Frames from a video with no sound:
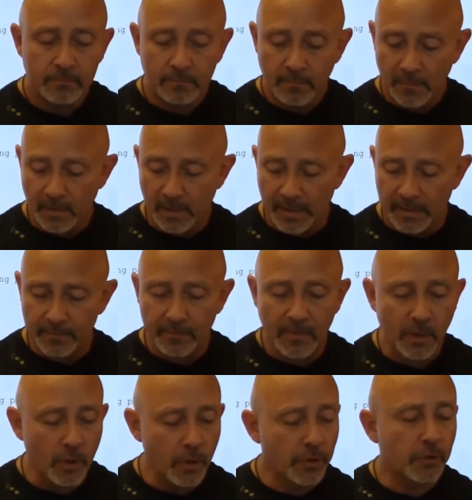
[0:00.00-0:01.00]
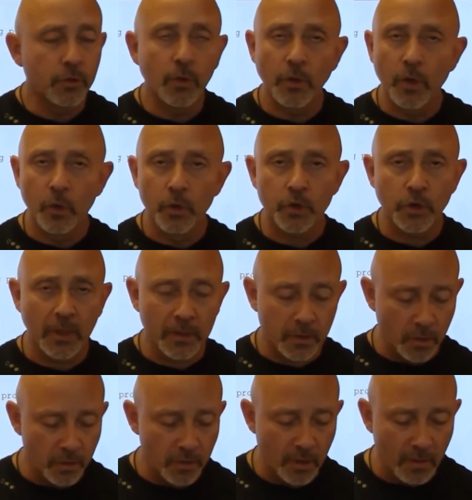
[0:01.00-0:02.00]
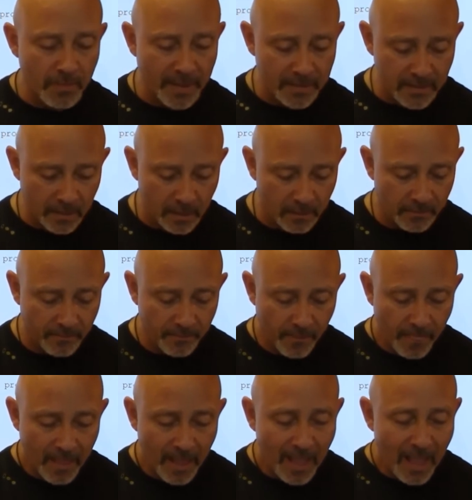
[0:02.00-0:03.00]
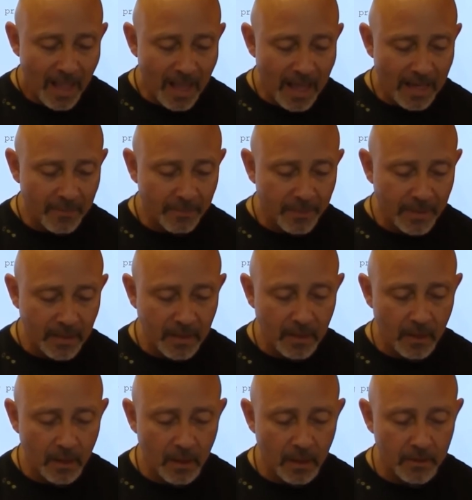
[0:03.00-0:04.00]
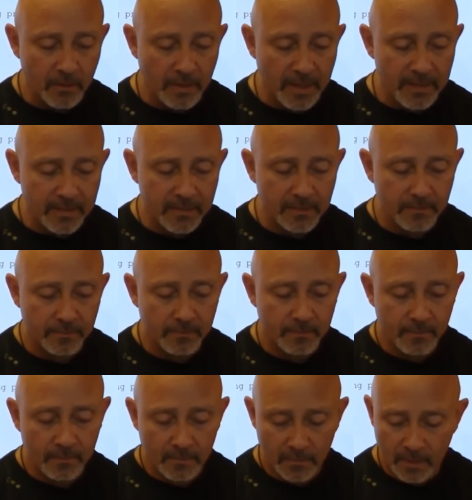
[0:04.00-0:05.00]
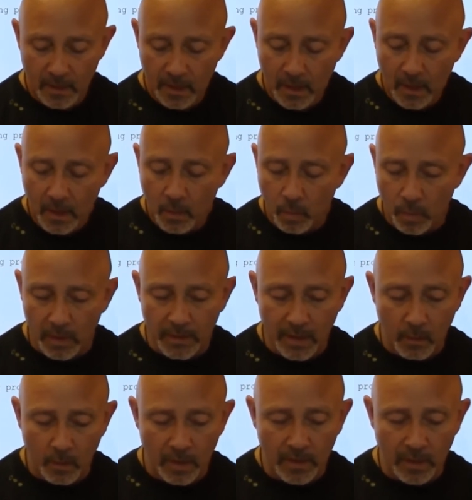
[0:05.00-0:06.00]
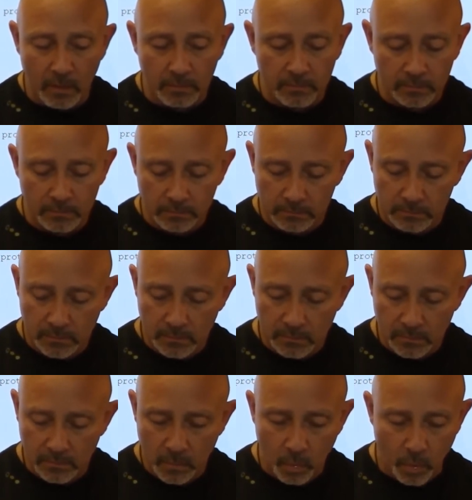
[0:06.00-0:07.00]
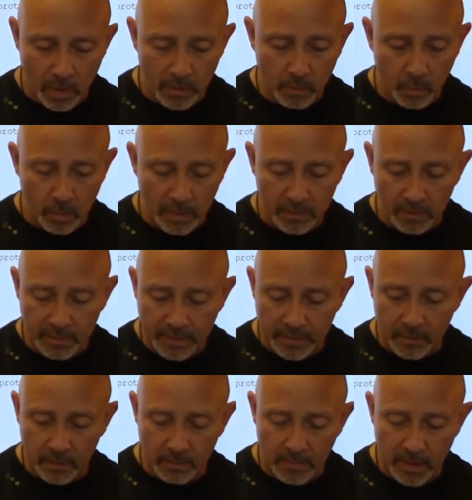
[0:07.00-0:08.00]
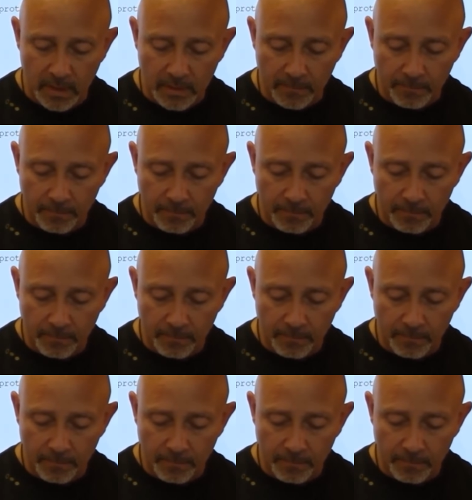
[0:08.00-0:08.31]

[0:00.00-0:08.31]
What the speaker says: All right. You don't need to do a no shut. It turns on by itself. IP address 1.1.1. Okay, no block.